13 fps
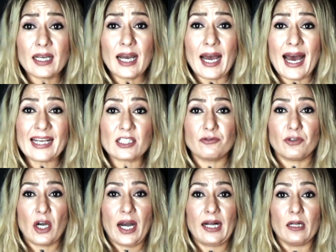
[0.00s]
Ask for
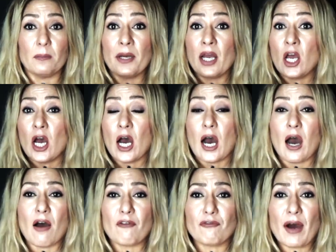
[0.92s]
help,
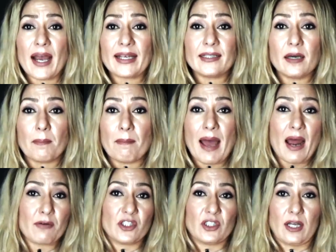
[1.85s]
uh, find a
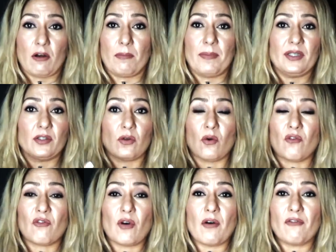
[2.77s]
marriage therapist or
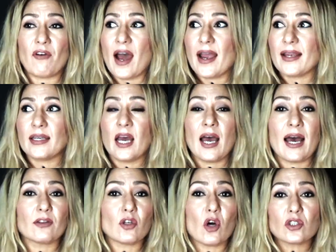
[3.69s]
find
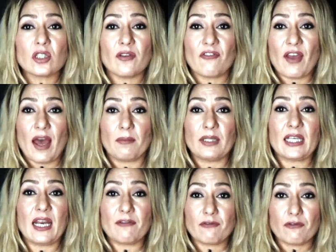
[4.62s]
talk to a family
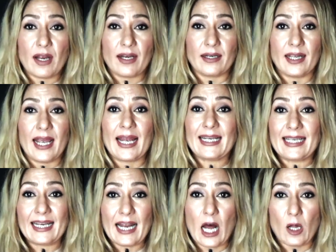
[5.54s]
and friend and
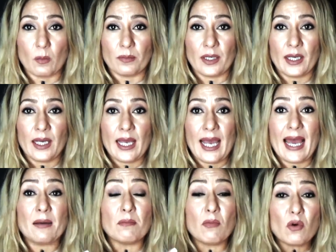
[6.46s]
get help.
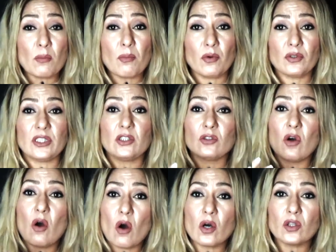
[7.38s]
And more importantly,
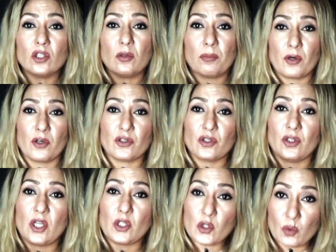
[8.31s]
talk to the person
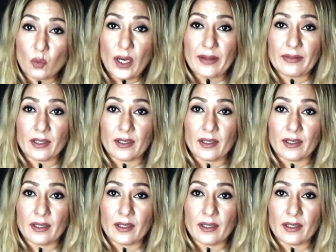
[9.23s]
that you're with.